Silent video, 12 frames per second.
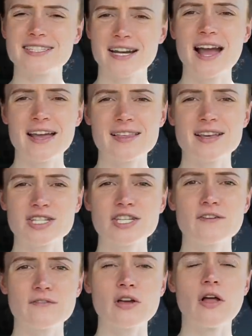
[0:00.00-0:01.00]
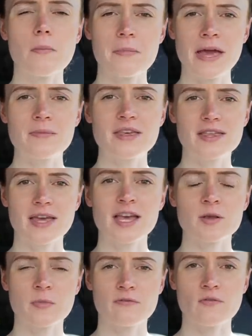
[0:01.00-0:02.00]
Did I essentially feel baby's
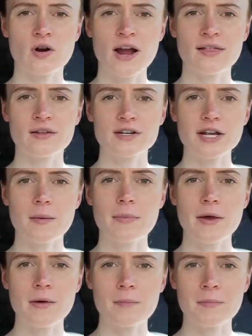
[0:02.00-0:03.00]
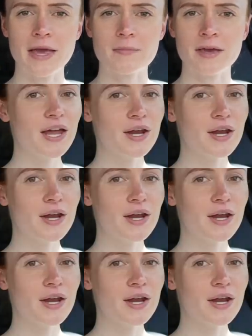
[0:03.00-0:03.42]
kicks before I learned about baby?